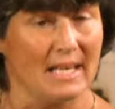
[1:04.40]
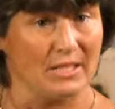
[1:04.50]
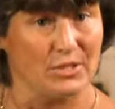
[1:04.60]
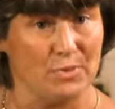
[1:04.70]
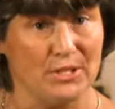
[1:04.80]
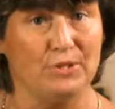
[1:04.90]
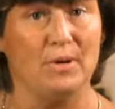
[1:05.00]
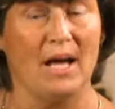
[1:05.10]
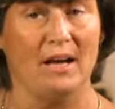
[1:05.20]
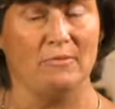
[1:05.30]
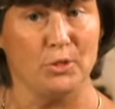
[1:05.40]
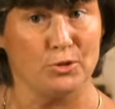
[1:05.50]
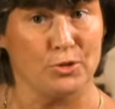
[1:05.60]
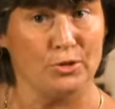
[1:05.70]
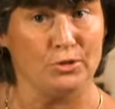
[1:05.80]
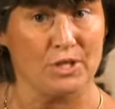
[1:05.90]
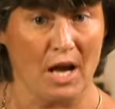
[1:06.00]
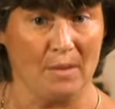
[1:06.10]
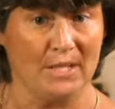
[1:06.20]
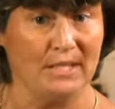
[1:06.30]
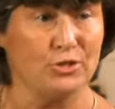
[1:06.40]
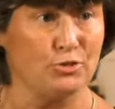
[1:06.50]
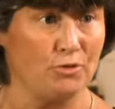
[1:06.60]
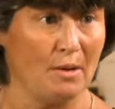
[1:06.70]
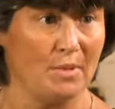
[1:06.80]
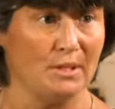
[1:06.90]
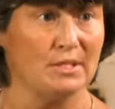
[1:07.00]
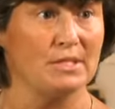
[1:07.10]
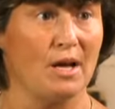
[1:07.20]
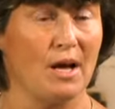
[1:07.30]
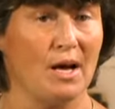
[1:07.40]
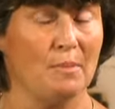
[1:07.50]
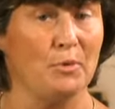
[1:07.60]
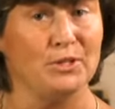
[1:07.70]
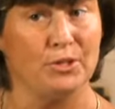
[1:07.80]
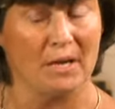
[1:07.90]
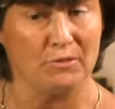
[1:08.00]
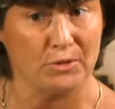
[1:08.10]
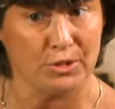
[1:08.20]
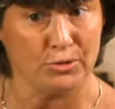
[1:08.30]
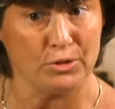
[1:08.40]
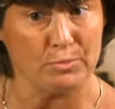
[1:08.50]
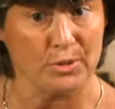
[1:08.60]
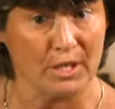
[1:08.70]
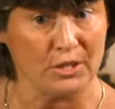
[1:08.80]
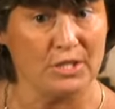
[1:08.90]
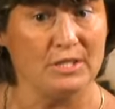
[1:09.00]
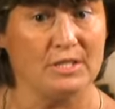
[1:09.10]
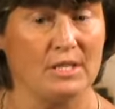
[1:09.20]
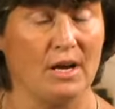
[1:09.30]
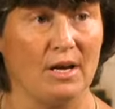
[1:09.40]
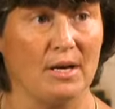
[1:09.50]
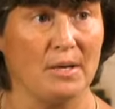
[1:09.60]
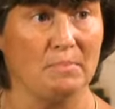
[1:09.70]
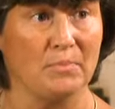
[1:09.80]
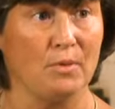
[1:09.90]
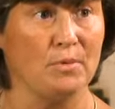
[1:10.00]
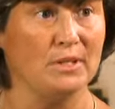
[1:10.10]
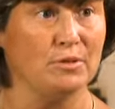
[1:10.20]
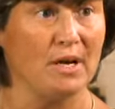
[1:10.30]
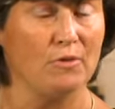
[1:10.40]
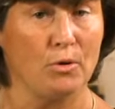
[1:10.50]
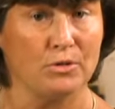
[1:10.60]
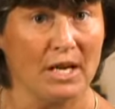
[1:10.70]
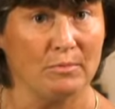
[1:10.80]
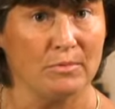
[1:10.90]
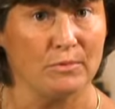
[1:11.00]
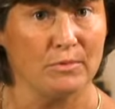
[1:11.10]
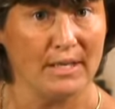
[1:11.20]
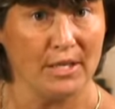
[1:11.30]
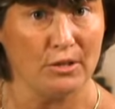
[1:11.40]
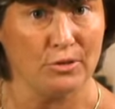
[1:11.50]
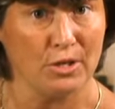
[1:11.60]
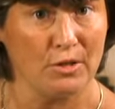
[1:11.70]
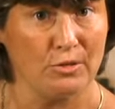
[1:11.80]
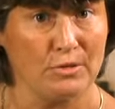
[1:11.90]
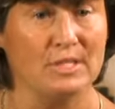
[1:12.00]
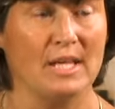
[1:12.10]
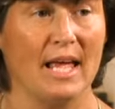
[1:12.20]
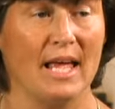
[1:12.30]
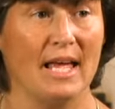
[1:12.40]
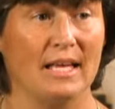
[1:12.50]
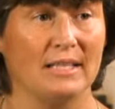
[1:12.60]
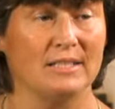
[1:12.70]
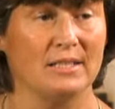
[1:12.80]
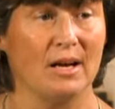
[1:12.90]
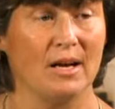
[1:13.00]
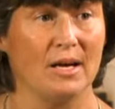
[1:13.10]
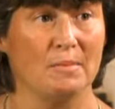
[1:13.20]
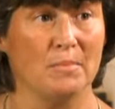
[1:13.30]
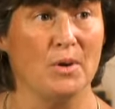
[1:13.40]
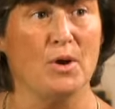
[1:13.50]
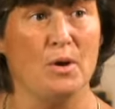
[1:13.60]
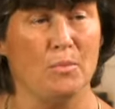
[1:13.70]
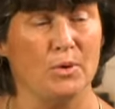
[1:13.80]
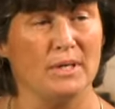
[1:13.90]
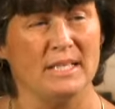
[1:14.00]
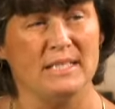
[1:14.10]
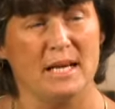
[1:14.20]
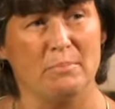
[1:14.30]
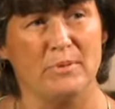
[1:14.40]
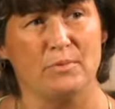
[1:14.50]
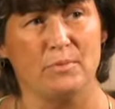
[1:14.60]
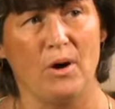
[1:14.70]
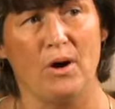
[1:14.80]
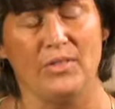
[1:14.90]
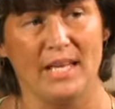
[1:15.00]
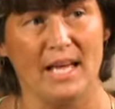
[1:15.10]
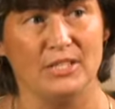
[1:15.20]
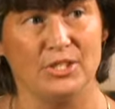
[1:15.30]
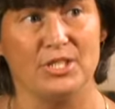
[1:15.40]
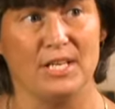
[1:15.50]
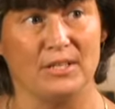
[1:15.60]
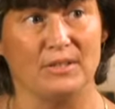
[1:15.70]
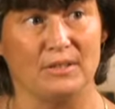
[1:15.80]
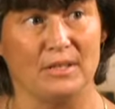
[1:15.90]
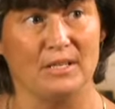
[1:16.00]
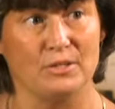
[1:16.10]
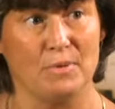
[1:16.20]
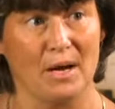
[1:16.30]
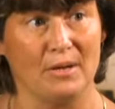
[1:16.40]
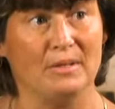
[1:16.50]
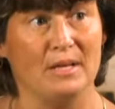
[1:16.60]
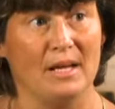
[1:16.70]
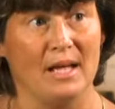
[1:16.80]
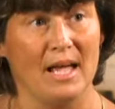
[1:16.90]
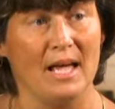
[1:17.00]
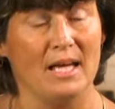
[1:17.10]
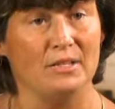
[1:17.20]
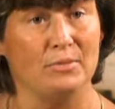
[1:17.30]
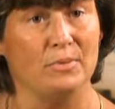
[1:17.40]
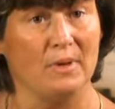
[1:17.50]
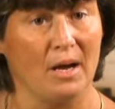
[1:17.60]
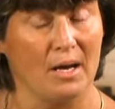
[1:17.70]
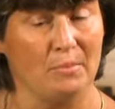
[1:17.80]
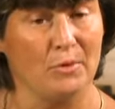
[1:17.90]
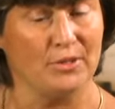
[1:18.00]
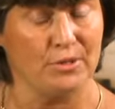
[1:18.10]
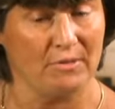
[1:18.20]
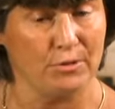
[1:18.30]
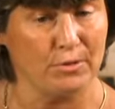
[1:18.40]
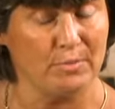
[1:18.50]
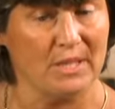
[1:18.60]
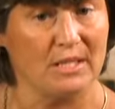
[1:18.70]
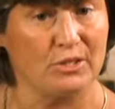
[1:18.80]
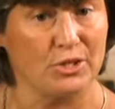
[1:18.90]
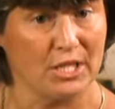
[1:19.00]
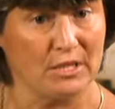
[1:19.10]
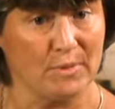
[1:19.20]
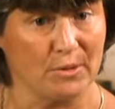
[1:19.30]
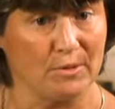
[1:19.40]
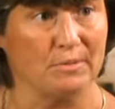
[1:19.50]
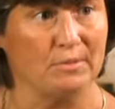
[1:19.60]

Yes, we do have musicals, comedies, dramas. We do have children's productions. We do have old-time radio shows and more in-depth On the Edge Theater as well. And we do have a group that does Shakespeare